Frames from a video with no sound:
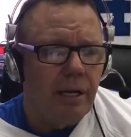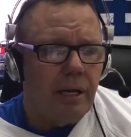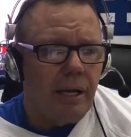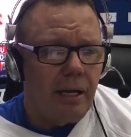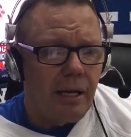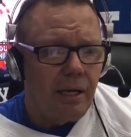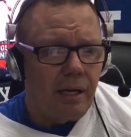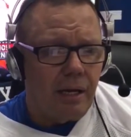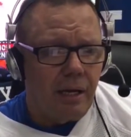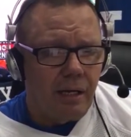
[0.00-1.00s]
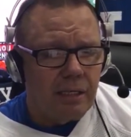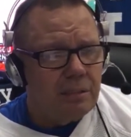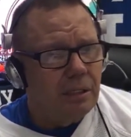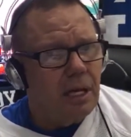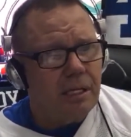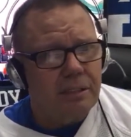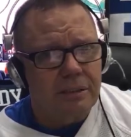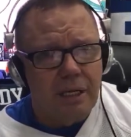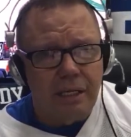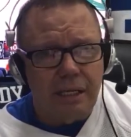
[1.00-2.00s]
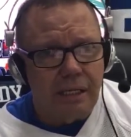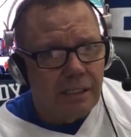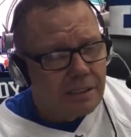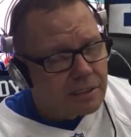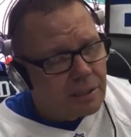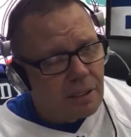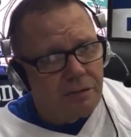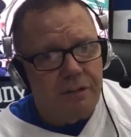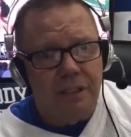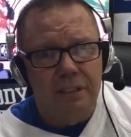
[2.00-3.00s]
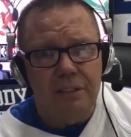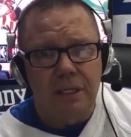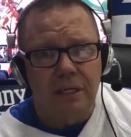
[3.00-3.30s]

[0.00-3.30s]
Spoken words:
and it's a lot of studying. It is tough. It is